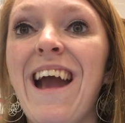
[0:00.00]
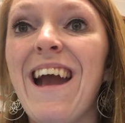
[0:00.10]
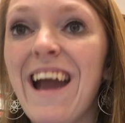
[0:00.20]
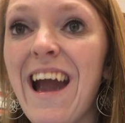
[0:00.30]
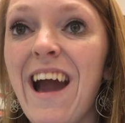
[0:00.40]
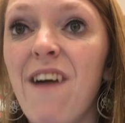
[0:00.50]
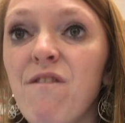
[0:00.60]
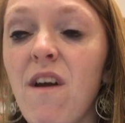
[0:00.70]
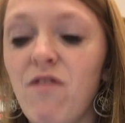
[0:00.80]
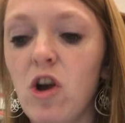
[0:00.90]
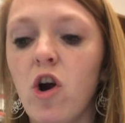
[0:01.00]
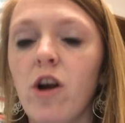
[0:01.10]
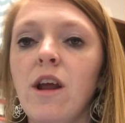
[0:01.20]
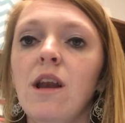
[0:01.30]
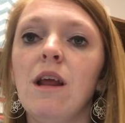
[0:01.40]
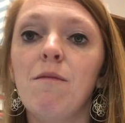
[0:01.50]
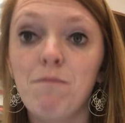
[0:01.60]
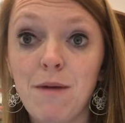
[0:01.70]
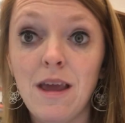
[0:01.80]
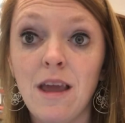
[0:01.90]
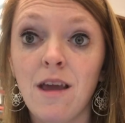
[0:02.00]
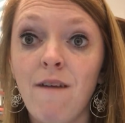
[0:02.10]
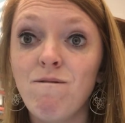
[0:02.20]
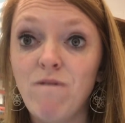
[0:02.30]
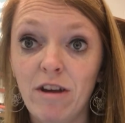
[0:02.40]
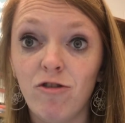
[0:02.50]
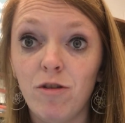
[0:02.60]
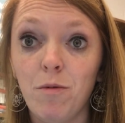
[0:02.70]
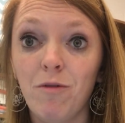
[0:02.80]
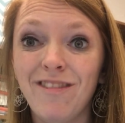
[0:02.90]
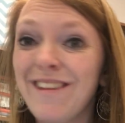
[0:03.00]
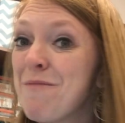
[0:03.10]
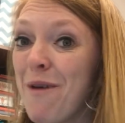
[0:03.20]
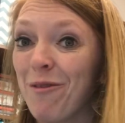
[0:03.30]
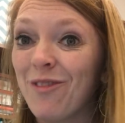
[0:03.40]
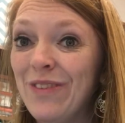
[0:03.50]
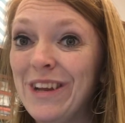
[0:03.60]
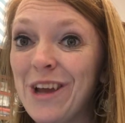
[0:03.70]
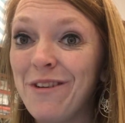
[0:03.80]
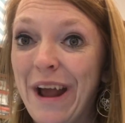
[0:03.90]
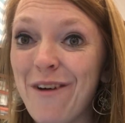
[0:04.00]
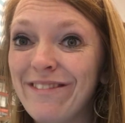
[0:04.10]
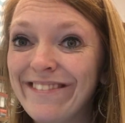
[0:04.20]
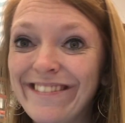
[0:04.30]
half of the garden being vegetables. Pause the video now.